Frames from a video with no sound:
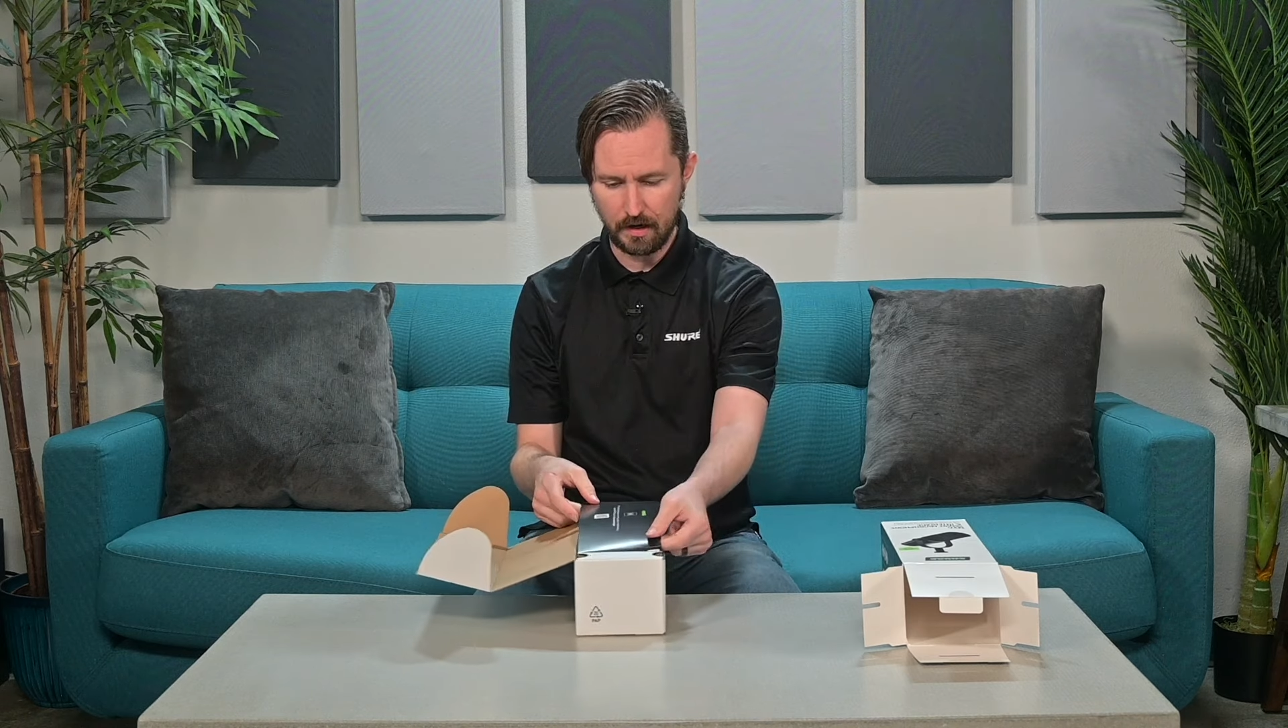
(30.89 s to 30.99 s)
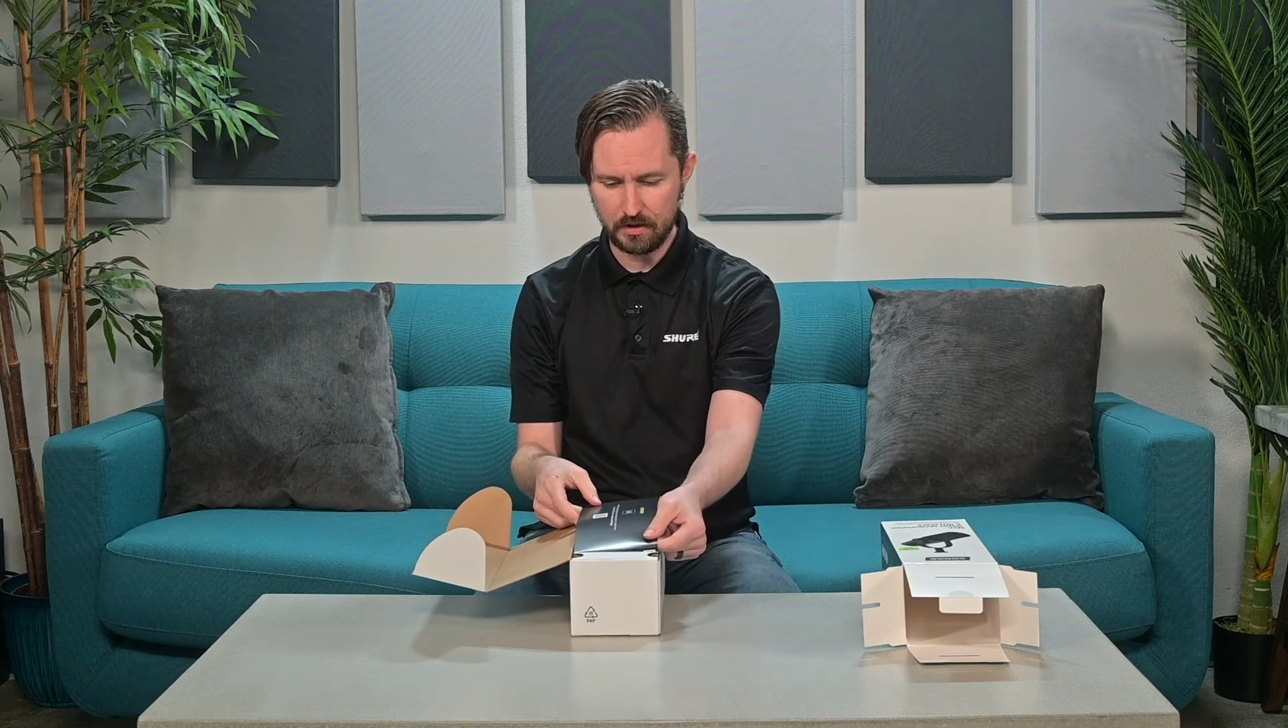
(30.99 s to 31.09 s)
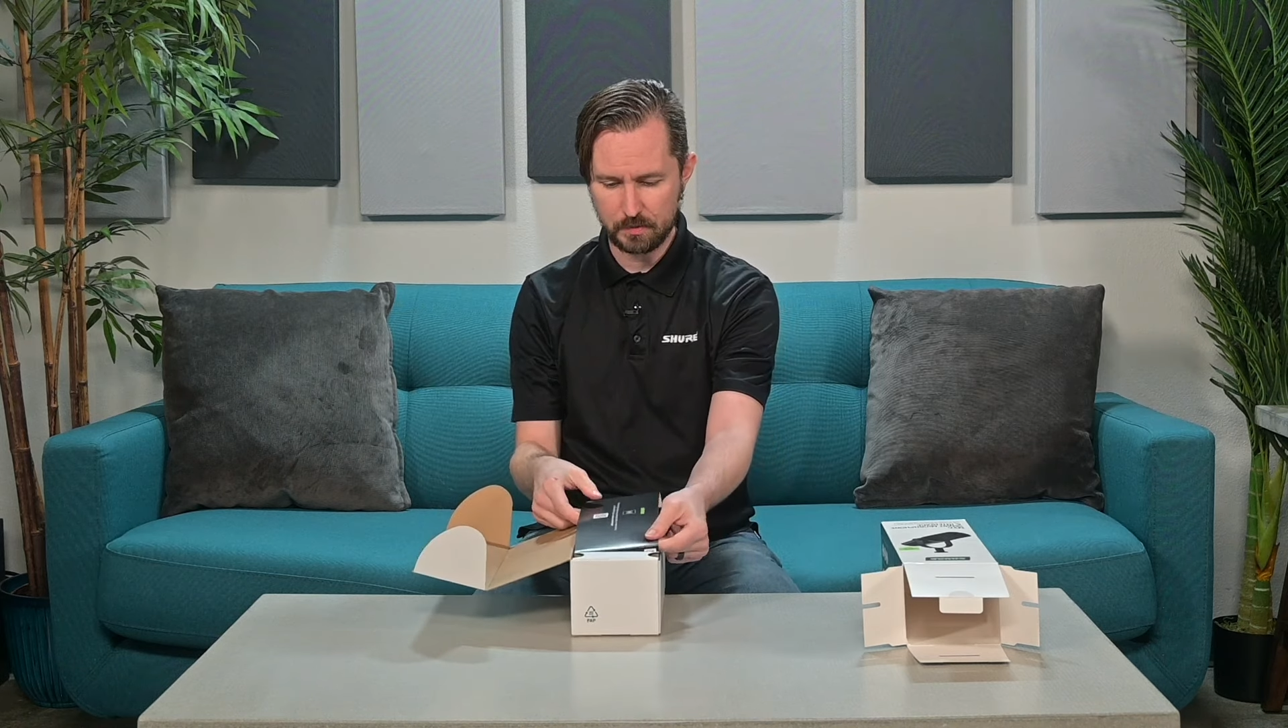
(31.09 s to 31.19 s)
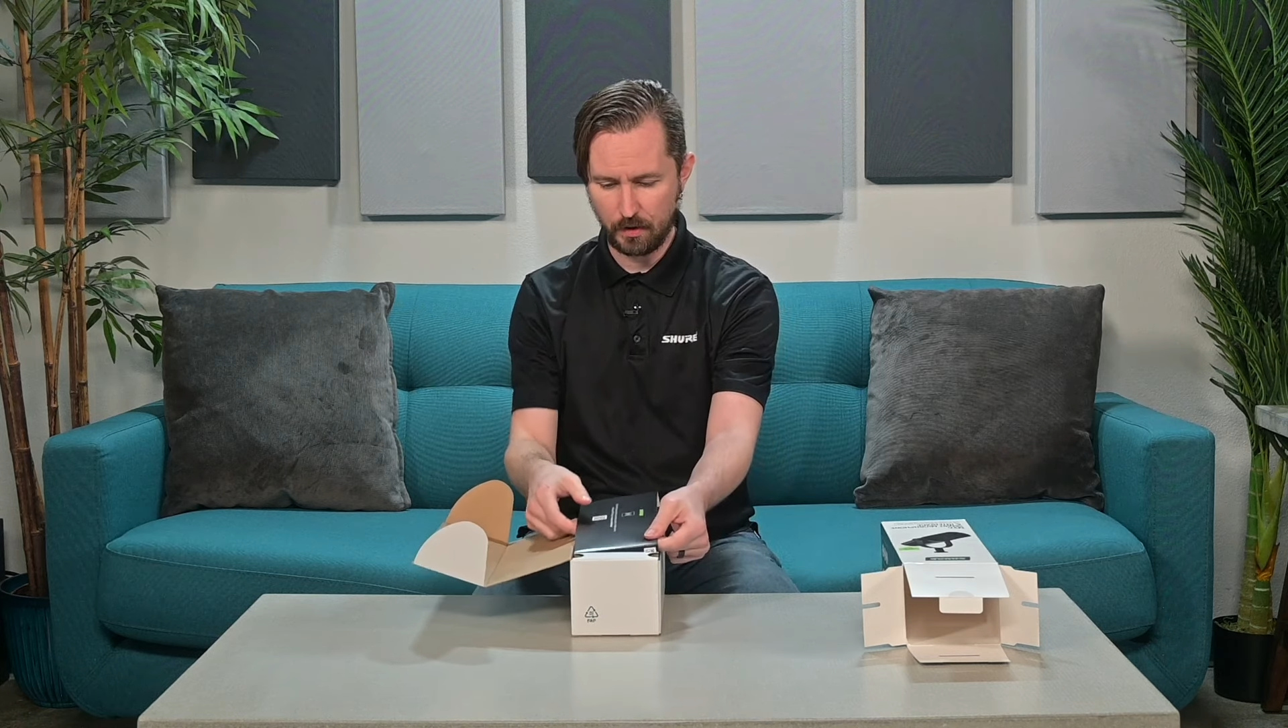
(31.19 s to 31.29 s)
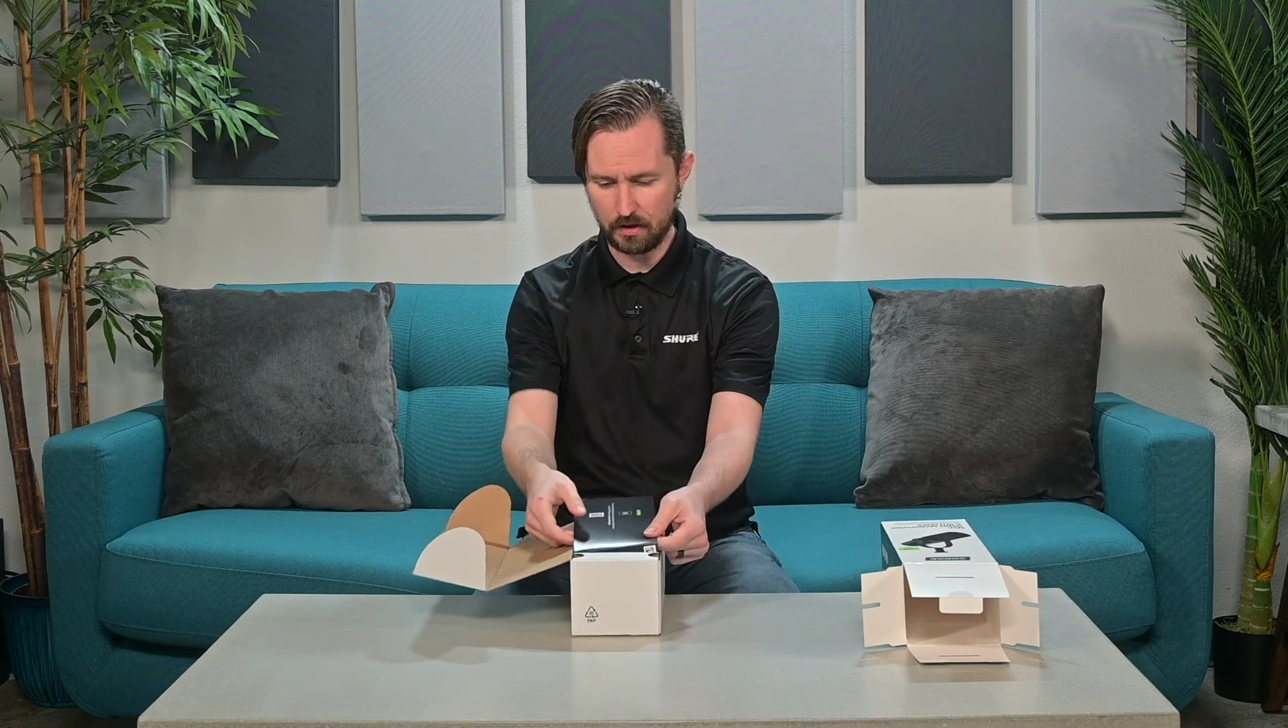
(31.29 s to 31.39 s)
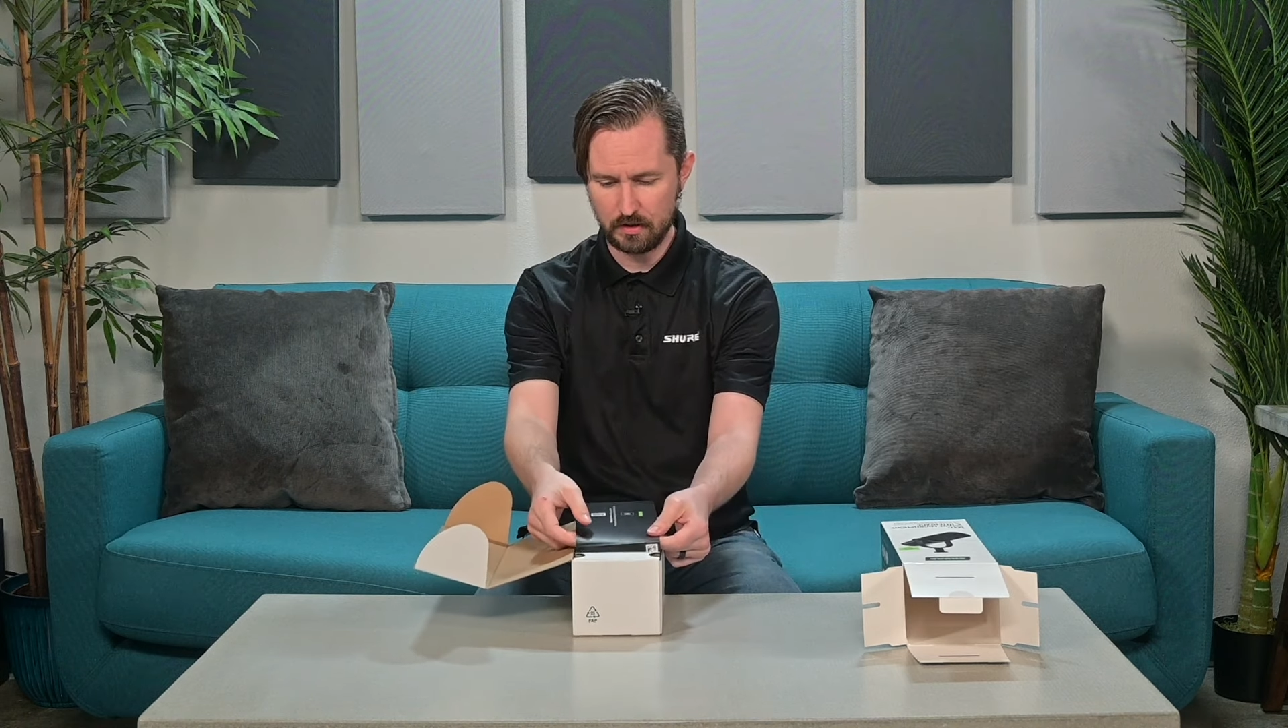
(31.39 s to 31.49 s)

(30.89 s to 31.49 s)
This product